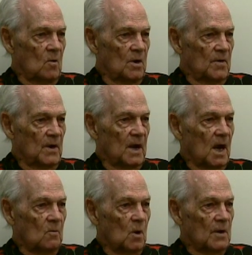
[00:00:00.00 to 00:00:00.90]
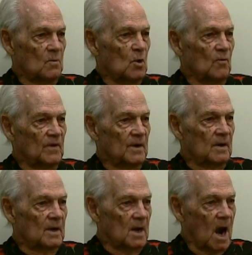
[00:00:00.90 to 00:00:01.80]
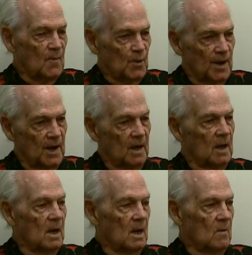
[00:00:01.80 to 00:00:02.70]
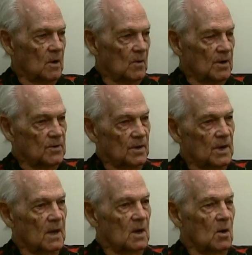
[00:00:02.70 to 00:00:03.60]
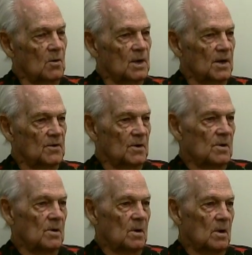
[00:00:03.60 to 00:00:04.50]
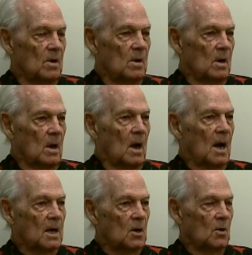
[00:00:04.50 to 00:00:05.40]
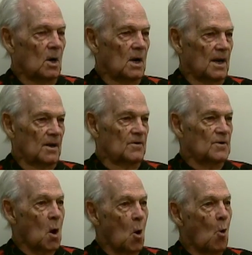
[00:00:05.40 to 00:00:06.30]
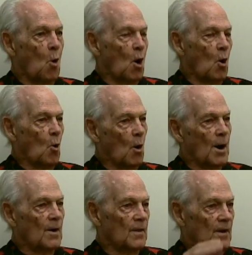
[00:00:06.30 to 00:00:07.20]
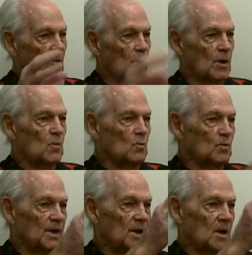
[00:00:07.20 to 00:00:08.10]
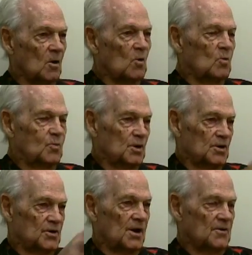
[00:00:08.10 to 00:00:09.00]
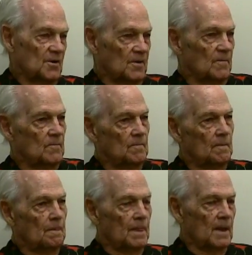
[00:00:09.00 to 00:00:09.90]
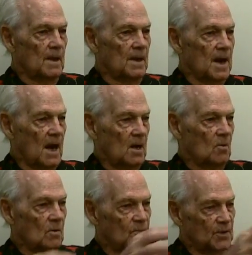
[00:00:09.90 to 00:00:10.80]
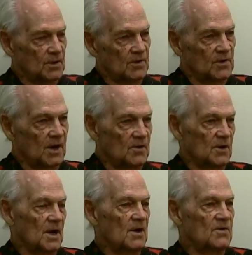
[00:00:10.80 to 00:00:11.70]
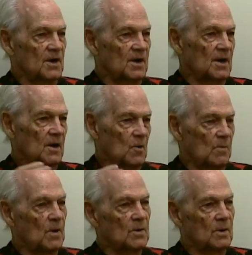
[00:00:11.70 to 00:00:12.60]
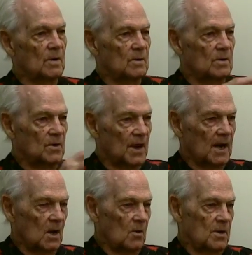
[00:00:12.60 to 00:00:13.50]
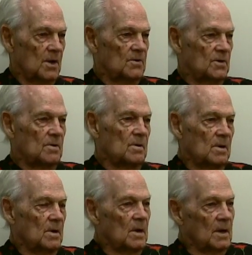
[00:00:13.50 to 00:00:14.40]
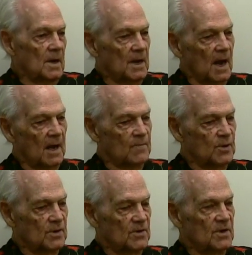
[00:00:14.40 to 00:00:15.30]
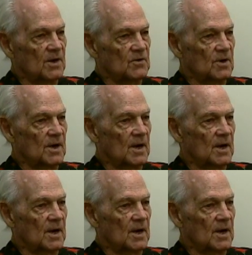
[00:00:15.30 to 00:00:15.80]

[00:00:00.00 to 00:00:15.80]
When we got one moving and operating, we went to another location. Honolulu let us know where they wanted me to go for the station. And I'd go to put the station, they'd send the equipment to that location, and I'd put the station